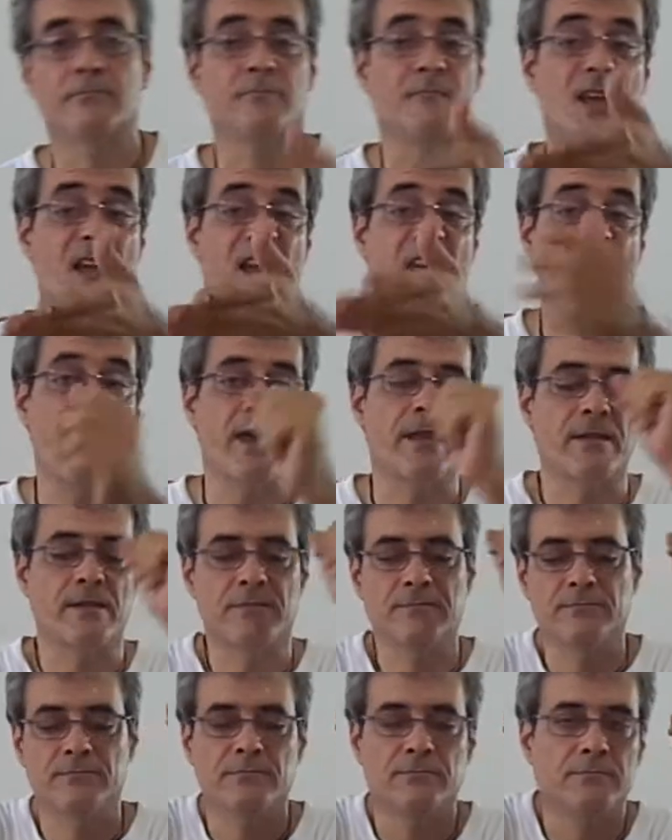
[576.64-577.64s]
Again,
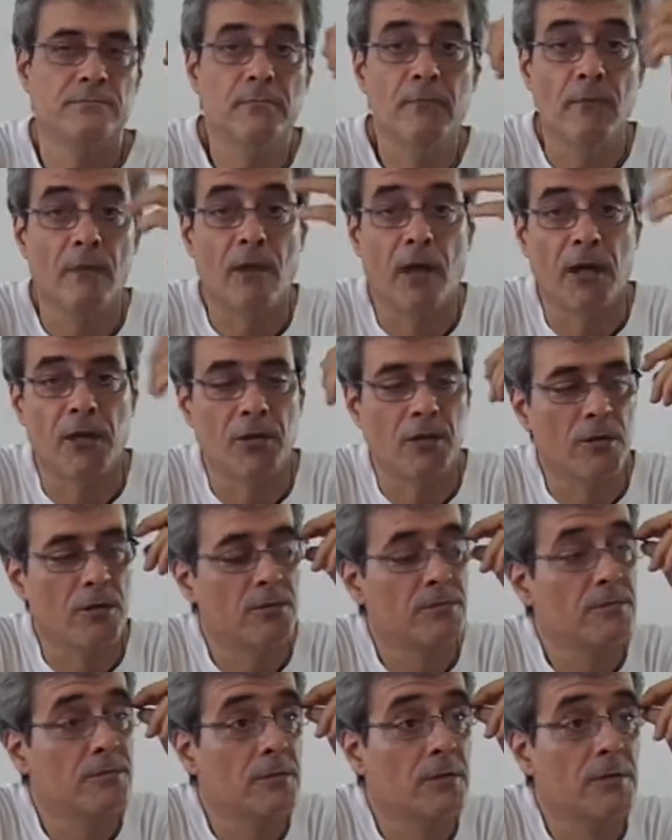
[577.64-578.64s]
I know,
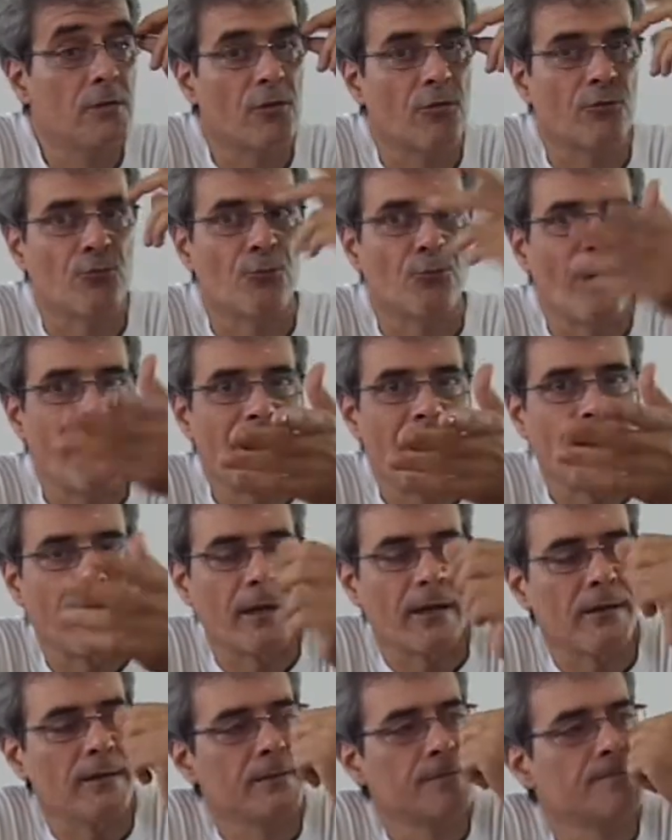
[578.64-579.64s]

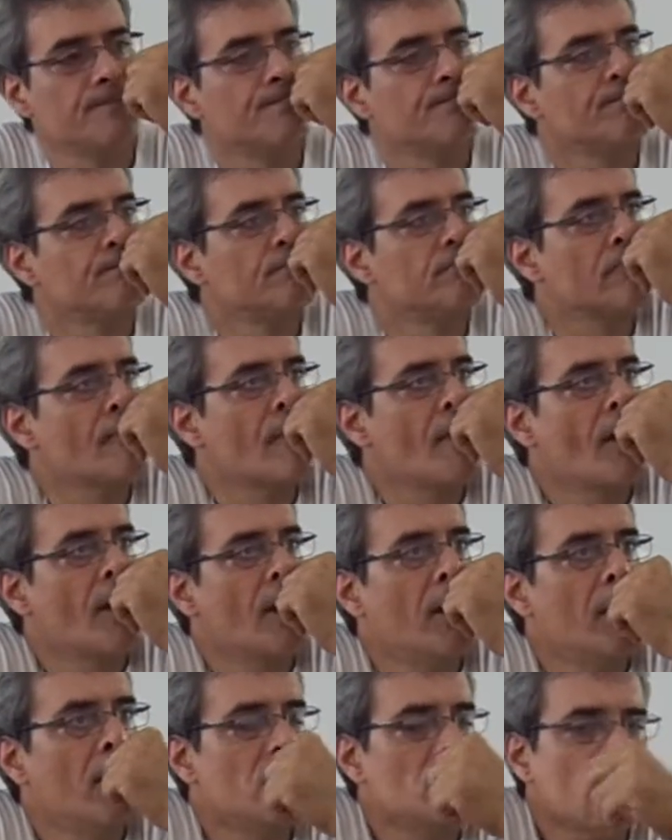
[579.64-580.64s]
Relic.
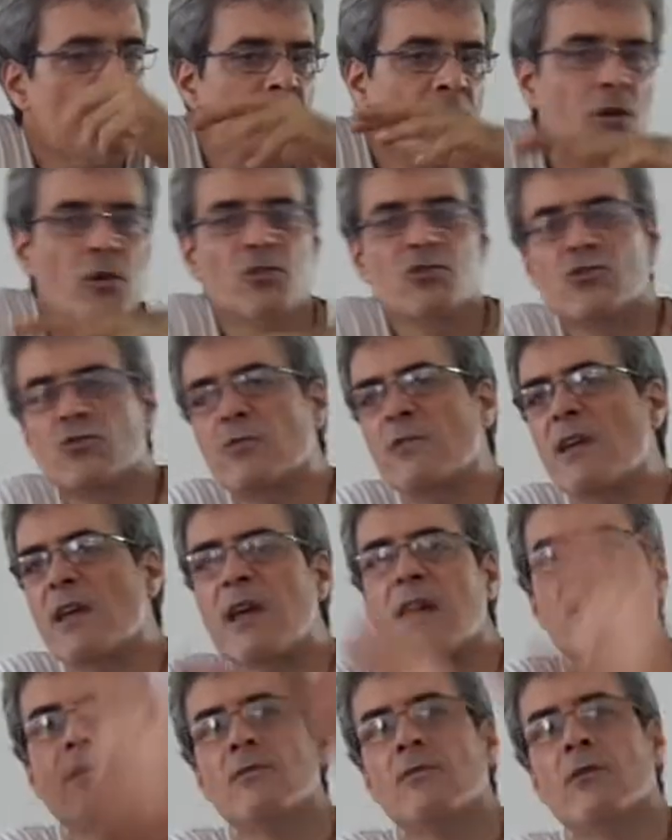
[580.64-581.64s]
So he goes to the
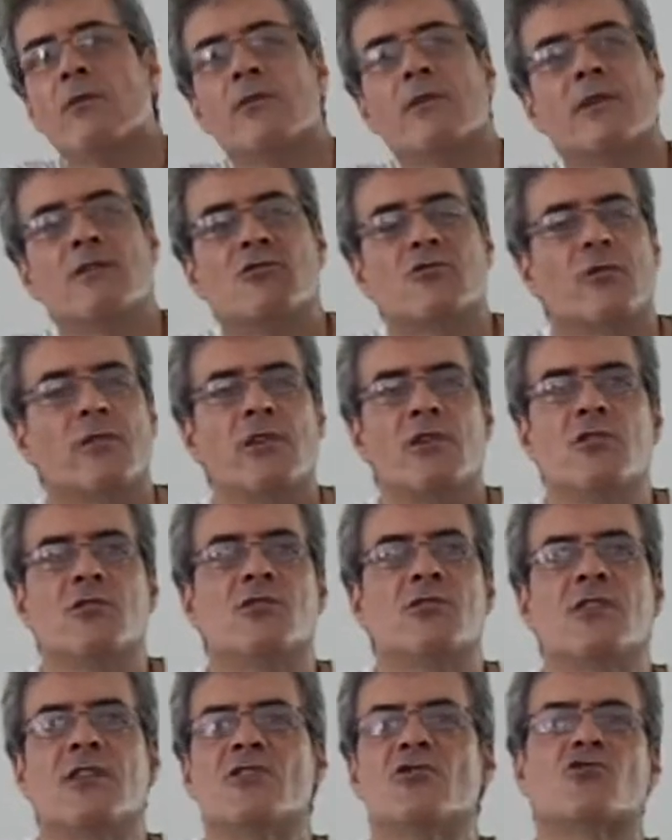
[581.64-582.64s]
end, no, eh, so
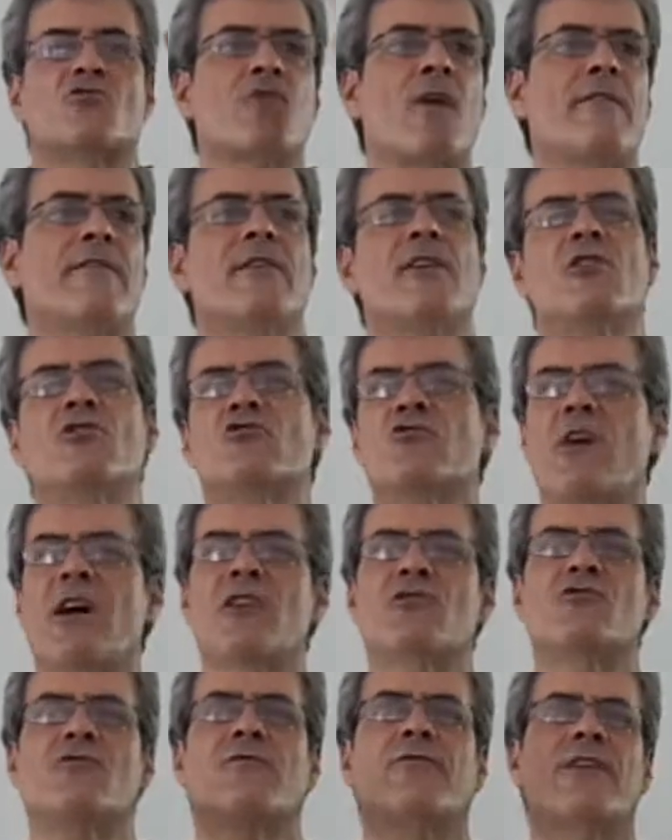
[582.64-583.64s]
he's, he's traveling,
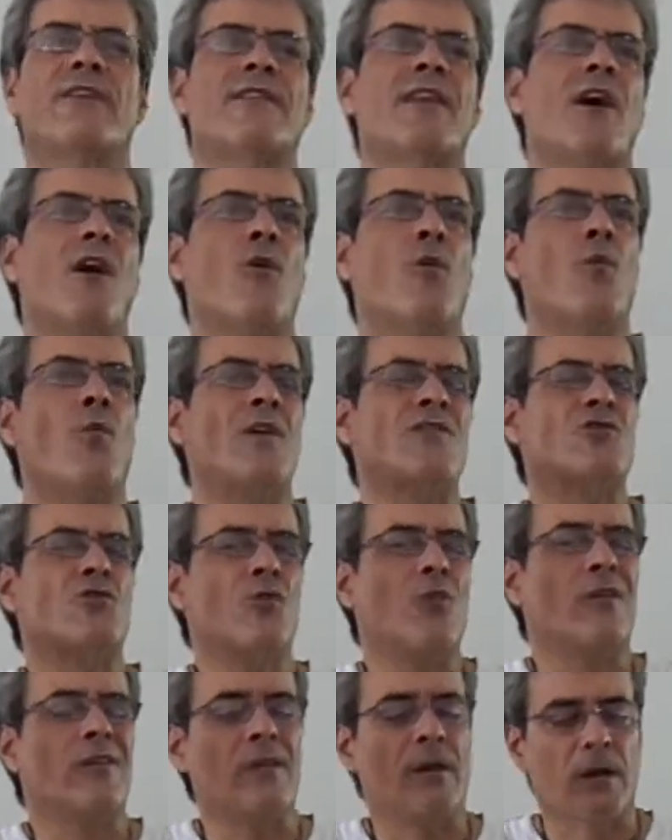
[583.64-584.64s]
trying to find out what's
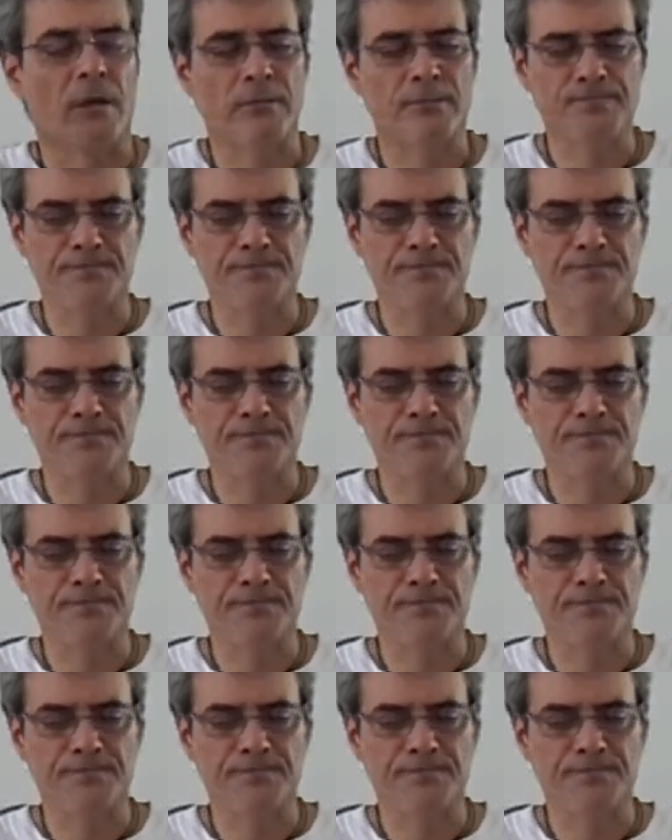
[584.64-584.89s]
going on.